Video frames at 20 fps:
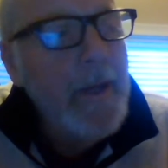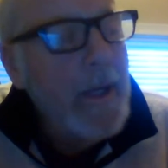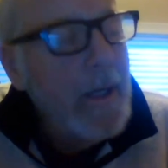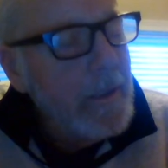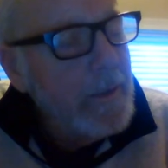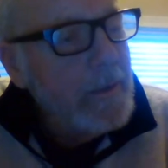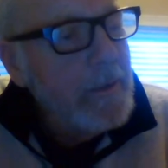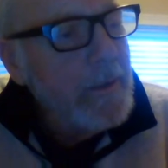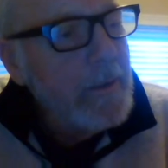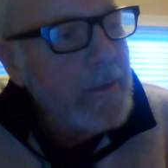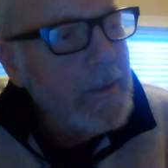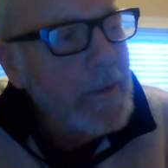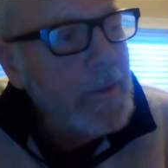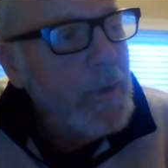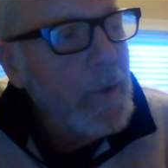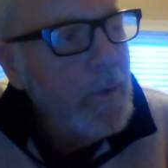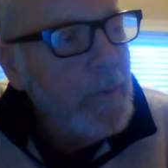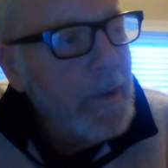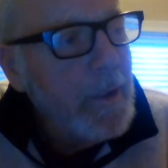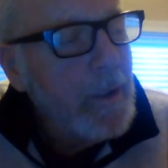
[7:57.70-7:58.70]
not the
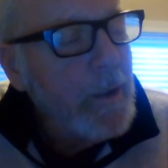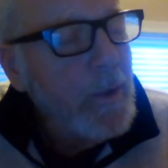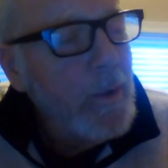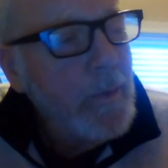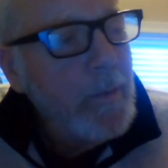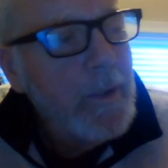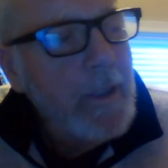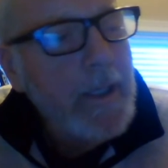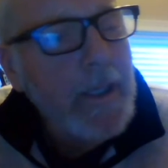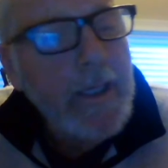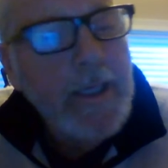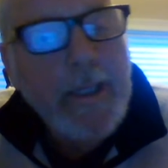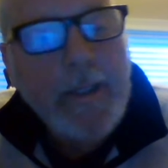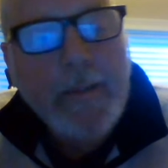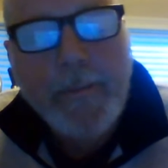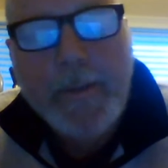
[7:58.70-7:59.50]
doom and gloom guy,